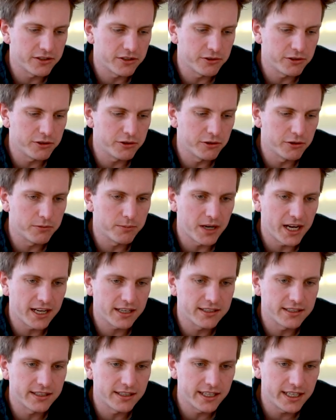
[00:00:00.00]
So you go
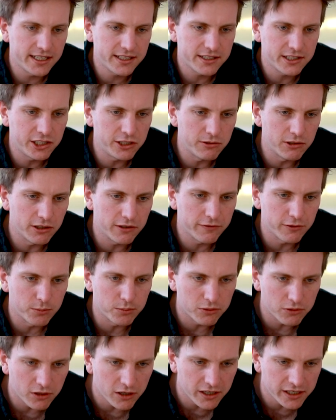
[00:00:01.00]
back to this and you look for
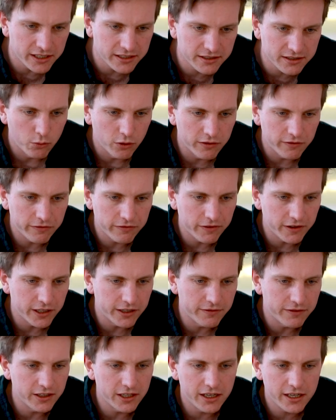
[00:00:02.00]
price,
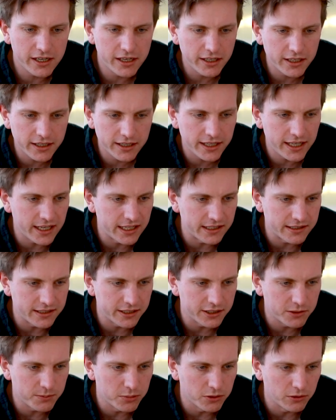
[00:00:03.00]
159, and there,
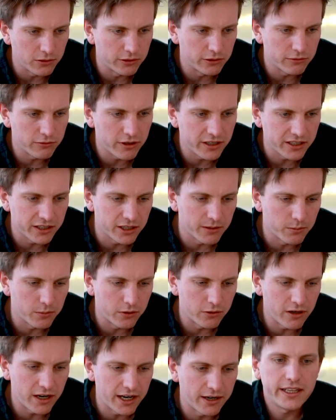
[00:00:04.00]
see it's pulled the right
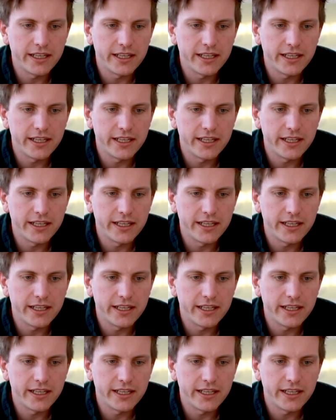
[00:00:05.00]
number out.